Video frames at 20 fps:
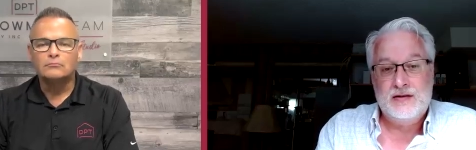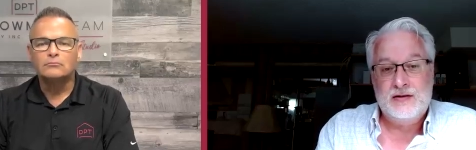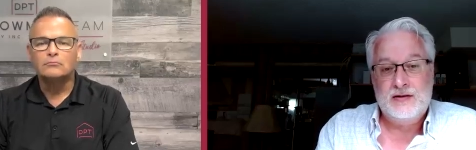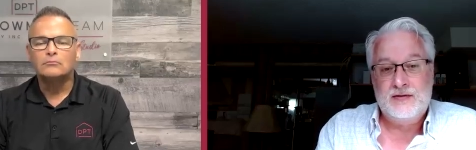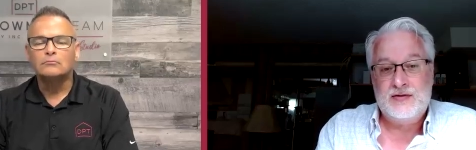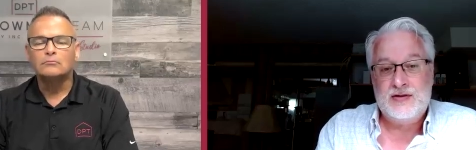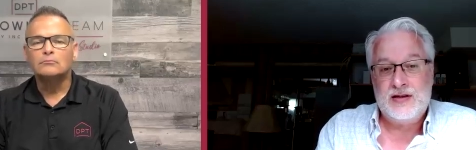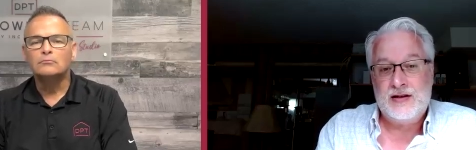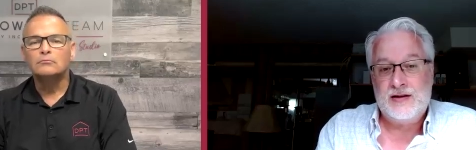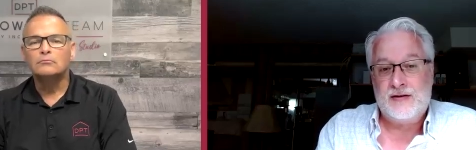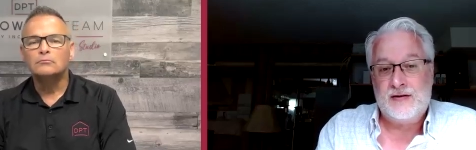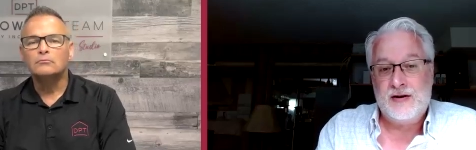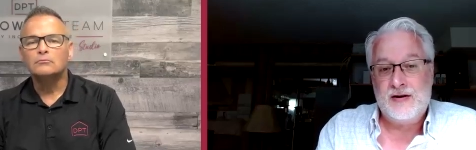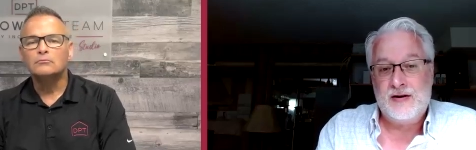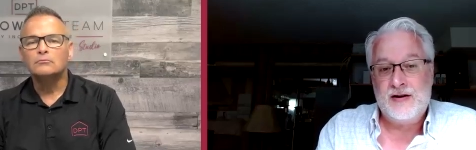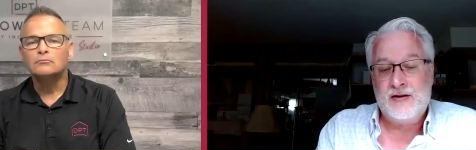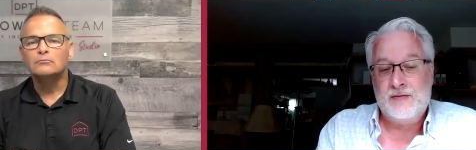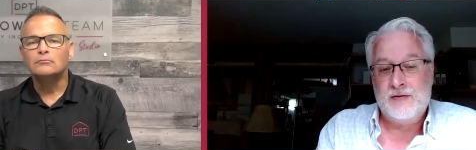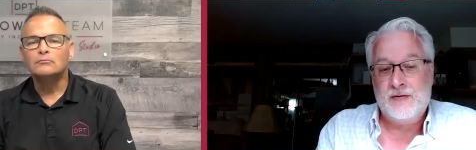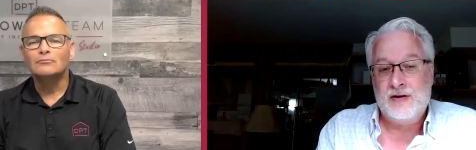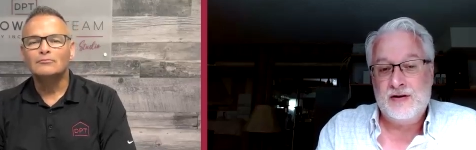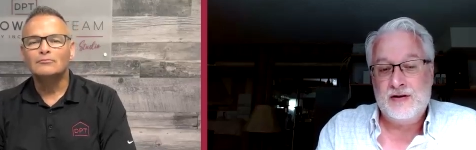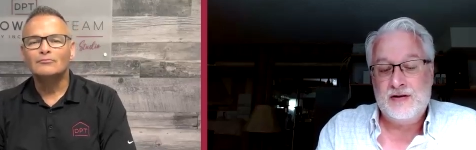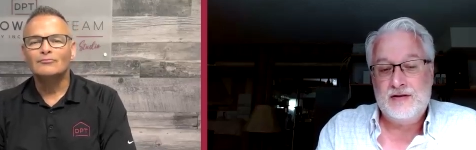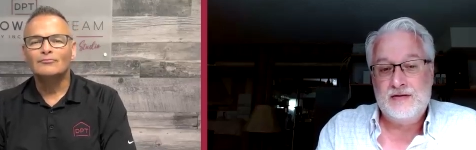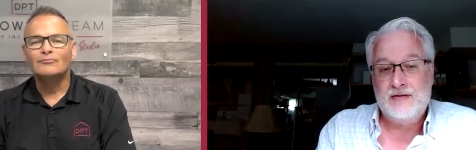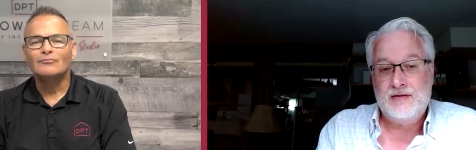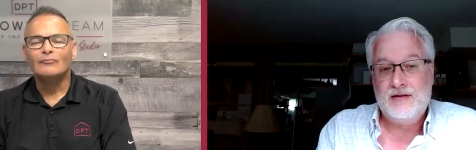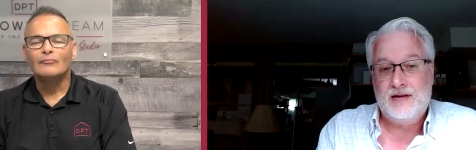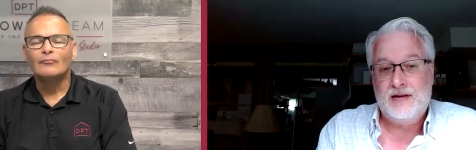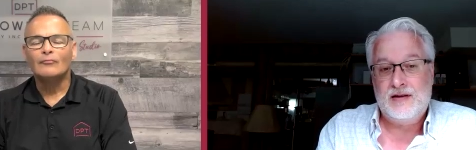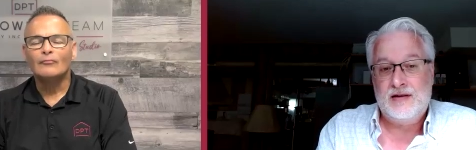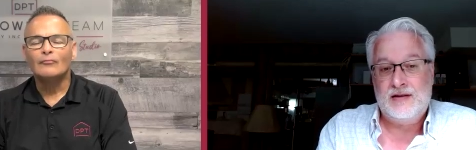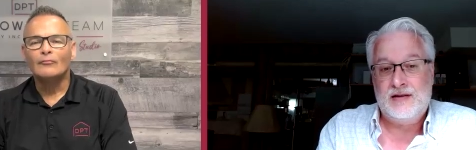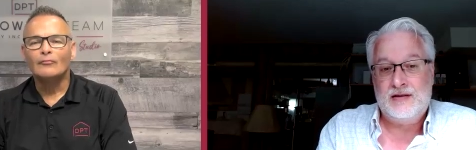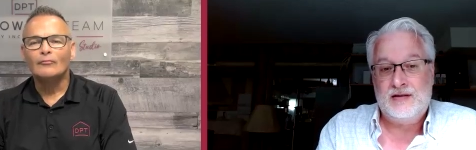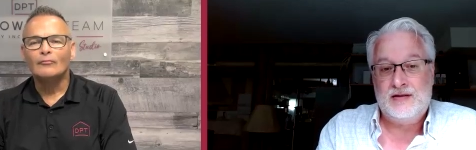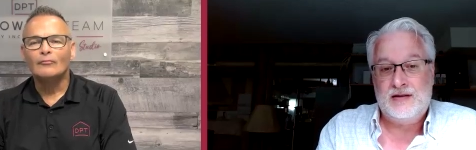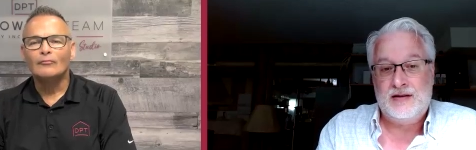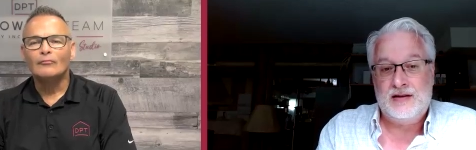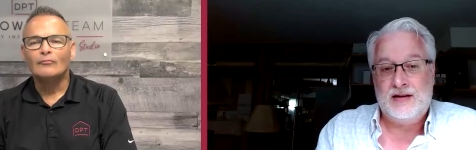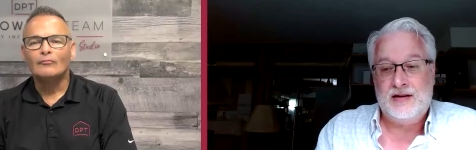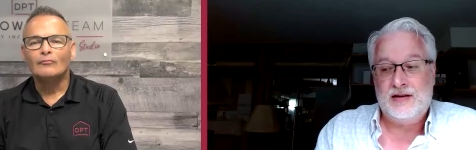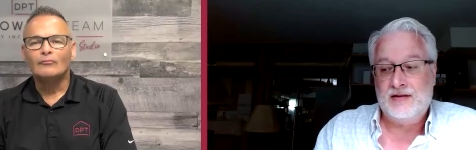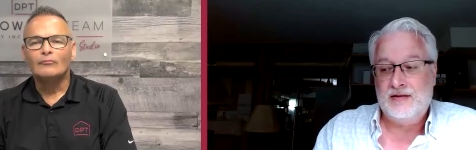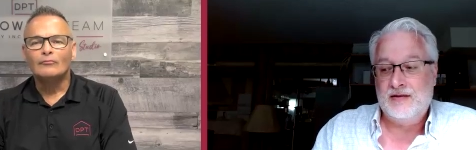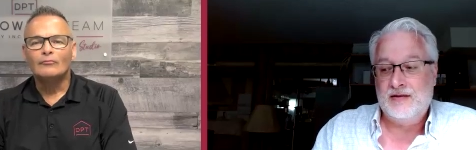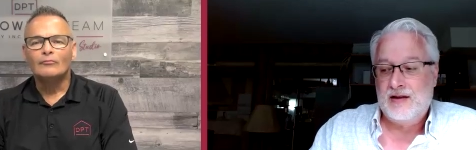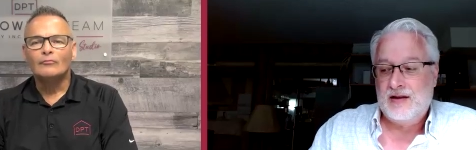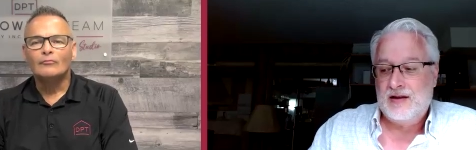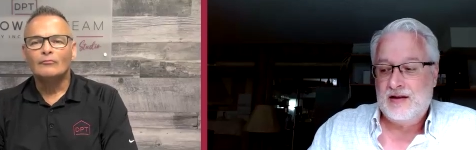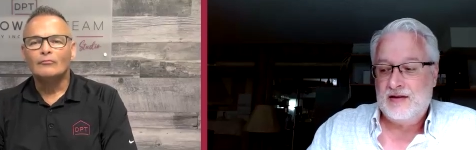Speaker 1: You've seen how hard I work and uh,